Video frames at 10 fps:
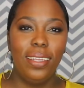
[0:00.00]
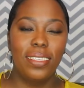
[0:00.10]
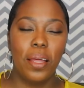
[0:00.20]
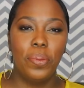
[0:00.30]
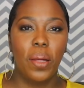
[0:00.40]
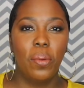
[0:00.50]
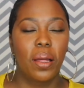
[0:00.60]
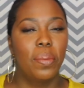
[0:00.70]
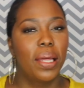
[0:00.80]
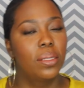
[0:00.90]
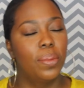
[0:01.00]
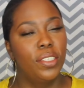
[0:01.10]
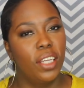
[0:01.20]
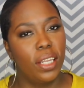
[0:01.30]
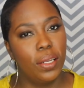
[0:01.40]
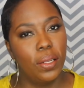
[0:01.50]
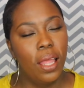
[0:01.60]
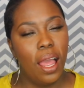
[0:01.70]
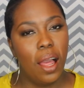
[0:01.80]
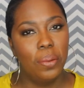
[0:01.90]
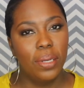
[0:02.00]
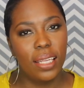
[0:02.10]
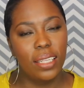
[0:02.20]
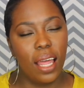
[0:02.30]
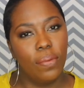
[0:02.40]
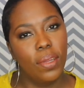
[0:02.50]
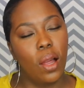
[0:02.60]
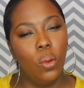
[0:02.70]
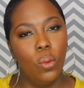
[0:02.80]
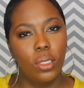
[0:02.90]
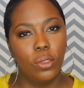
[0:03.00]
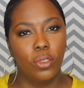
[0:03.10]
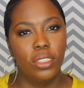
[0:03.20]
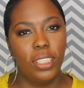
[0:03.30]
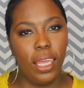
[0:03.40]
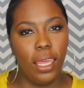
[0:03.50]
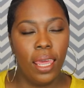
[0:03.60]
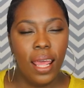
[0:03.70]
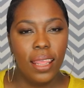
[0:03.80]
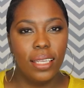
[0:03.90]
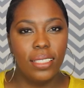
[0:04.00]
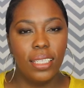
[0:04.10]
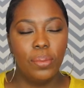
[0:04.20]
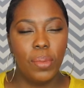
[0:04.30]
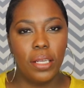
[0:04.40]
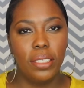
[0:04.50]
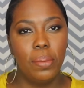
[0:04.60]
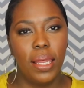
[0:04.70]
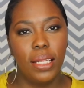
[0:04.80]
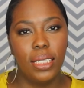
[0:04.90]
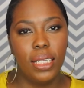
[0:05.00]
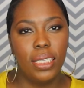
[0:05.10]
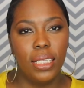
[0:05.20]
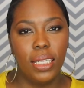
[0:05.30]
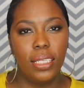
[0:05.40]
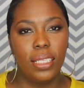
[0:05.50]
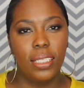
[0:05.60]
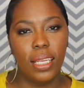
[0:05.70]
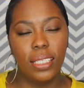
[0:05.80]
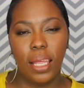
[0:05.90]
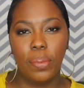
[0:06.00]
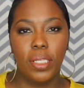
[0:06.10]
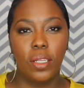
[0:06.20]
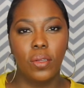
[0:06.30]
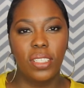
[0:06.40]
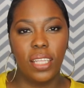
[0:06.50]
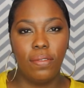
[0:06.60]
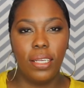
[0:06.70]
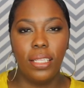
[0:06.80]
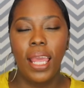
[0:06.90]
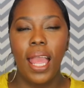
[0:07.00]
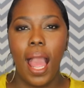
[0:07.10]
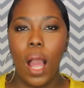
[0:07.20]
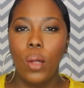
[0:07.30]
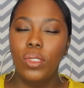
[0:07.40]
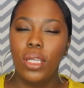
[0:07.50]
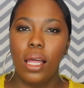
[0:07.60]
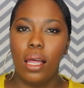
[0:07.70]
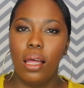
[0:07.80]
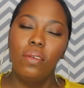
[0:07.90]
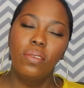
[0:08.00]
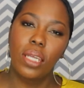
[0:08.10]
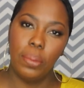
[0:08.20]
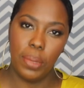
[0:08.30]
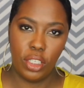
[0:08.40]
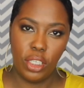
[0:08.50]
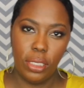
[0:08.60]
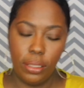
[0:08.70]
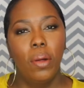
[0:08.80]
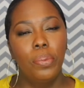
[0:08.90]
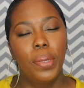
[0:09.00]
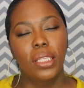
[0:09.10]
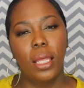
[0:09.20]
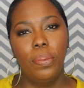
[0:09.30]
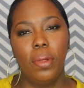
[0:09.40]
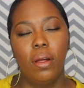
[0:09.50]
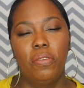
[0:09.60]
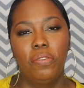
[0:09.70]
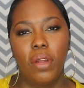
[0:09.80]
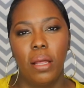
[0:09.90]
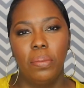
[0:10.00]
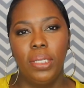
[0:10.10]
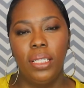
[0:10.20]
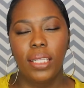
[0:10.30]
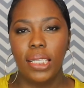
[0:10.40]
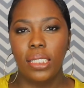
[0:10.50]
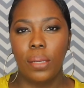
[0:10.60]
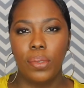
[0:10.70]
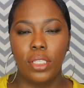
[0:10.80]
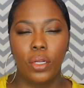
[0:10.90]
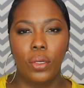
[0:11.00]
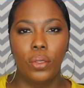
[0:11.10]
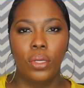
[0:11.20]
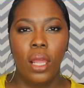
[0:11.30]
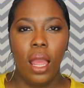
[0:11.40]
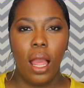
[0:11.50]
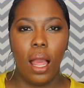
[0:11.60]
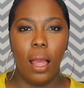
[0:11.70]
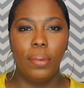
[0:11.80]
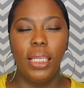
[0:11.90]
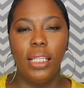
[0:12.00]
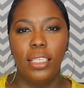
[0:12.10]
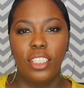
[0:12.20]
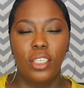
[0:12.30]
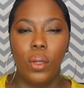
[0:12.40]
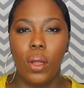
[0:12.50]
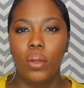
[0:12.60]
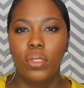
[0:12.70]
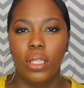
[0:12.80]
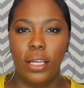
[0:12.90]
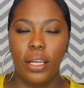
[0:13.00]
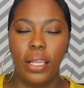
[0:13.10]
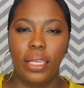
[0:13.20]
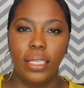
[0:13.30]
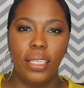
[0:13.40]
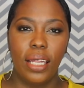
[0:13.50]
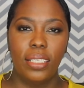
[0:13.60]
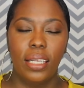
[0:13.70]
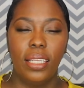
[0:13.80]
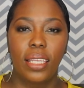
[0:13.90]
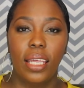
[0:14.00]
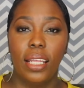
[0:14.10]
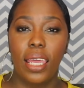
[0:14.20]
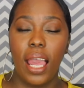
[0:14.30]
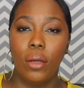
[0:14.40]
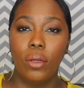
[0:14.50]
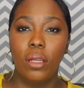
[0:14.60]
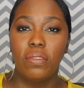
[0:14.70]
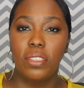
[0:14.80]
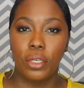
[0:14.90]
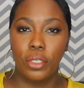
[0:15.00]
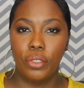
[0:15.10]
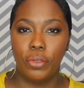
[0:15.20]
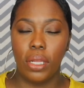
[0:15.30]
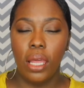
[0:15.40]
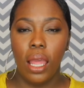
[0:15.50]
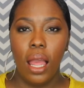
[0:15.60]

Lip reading: is up, y'all? Welcome back to my channel. I hope you guys are having a wonderful day. This is Married to Medicine, Season 6, Episode 7, Out of Commission. What we picked up from the last episode, it is 2 hours later and Contessa is getting out of surgery.